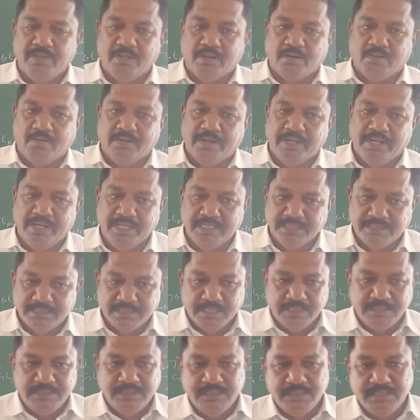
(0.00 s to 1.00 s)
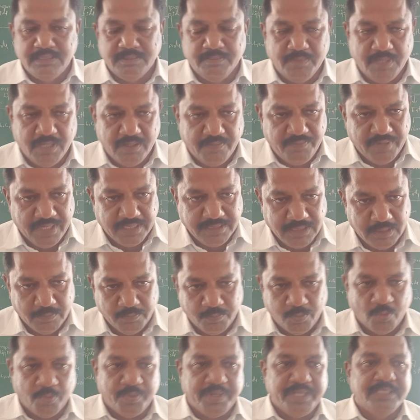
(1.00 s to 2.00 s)
We are already discussed. Similar fashion,
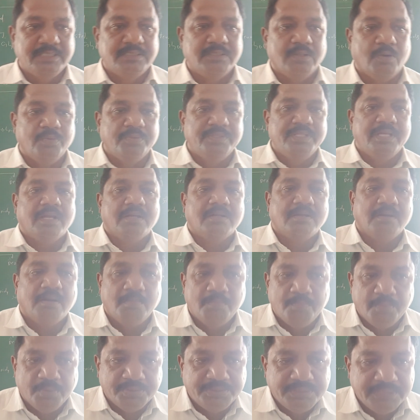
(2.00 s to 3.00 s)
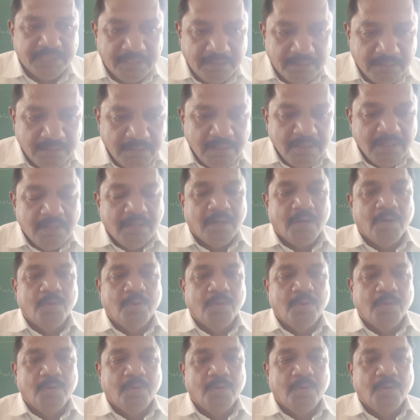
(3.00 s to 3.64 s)
proteins, how they are composition,